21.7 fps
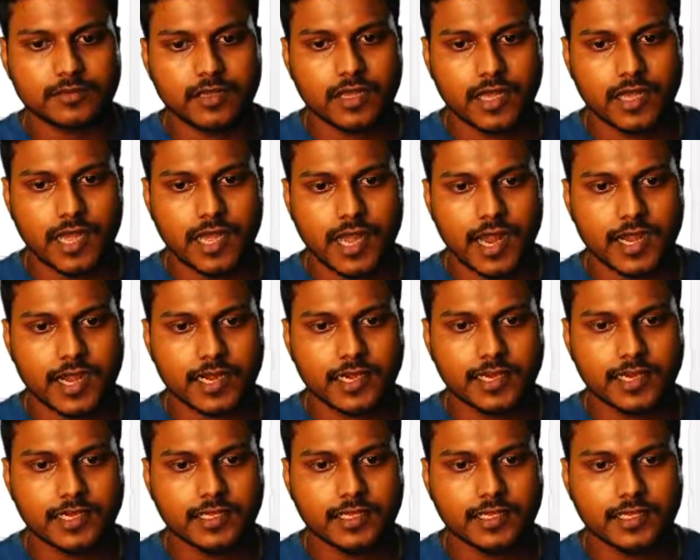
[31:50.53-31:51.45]
And
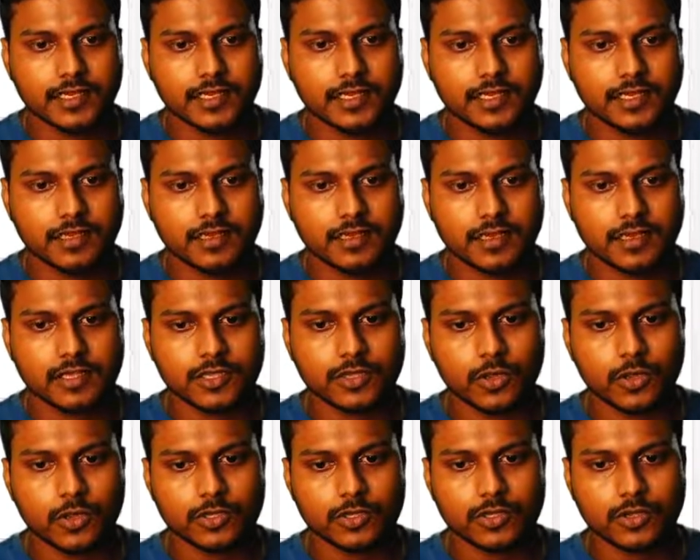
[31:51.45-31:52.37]
D3 is also
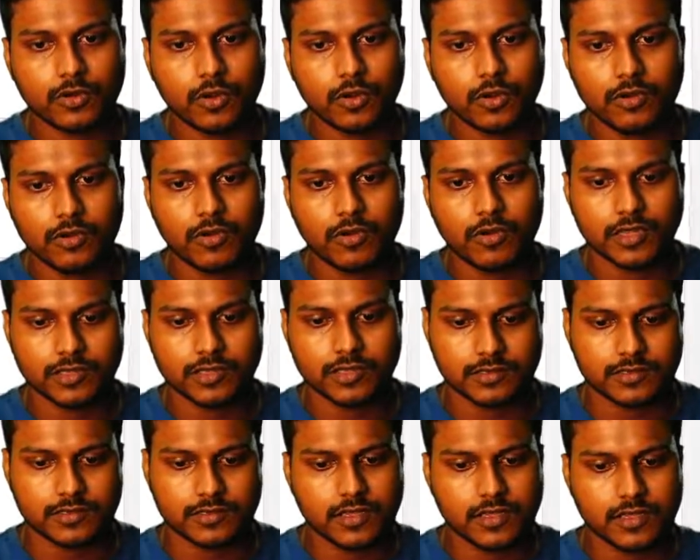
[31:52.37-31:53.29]
called once.
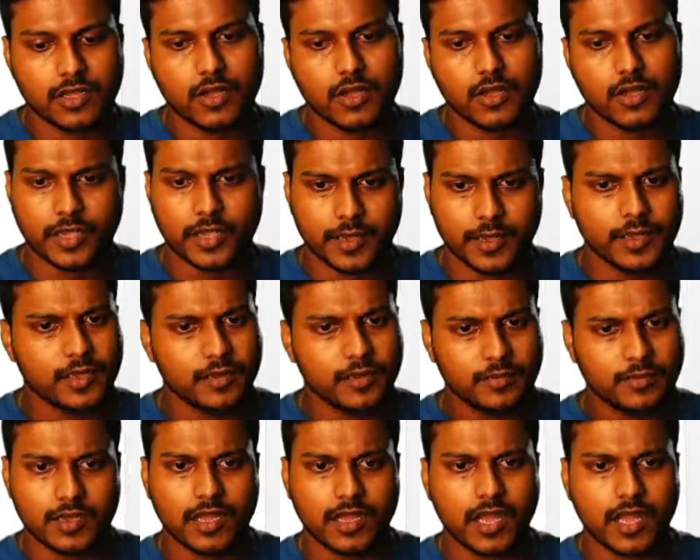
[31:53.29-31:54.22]
Okay.
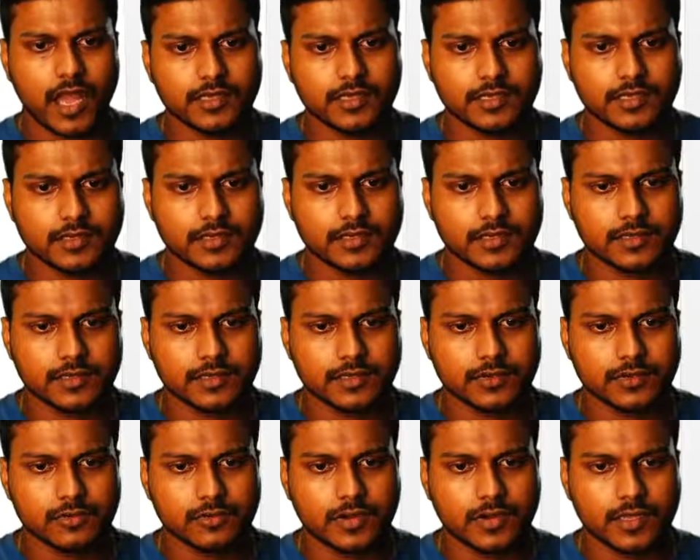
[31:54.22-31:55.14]
I'll just do
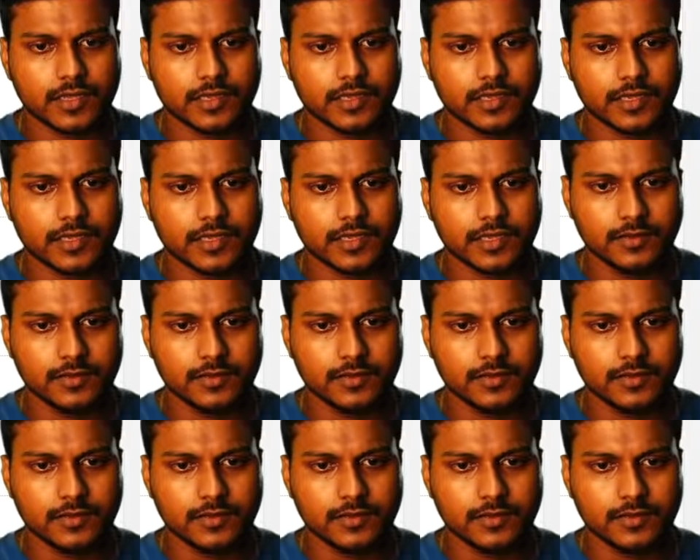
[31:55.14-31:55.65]
one thing here.